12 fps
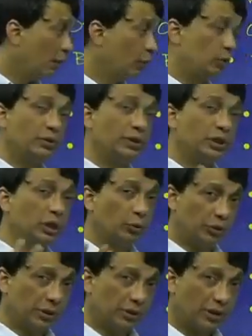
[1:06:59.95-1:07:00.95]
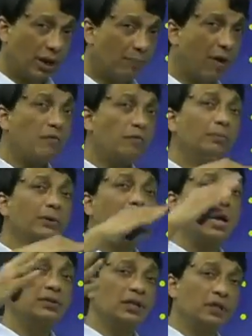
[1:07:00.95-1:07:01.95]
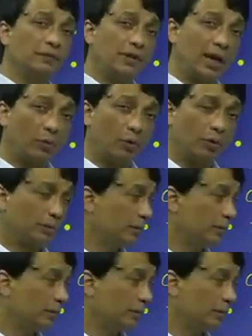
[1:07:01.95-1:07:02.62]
which will distinguish it, apart from the large size of the eyeball.